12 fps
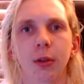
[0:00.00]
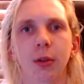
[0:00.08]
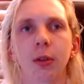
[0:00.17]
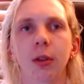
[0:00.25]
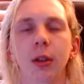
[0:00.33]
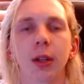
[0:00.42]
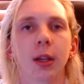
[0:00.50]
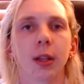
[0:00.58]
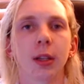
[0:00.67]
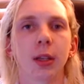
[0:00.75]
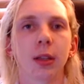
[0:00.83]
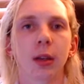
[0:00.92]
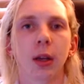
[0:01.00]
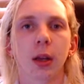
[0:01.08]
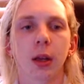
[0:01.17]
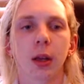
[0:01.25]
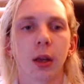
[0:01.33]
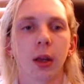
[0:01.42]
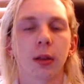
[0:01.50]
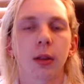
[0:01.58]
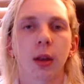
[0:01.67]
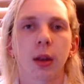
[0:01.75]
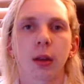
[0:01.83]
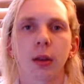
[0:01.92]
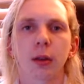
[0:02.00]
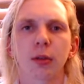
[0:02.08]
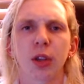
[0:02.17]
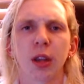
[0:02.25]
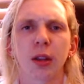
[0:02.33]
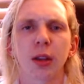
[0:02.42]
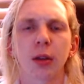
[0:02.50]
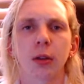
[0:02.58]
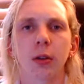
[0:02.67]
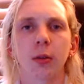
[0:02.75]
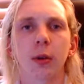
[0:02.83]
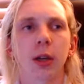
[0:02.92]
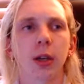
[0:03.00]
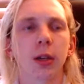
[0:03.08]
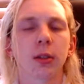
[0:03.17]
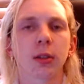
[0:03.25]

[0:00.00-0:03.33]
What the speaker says: Ukulele and that Shakedown Hawaii,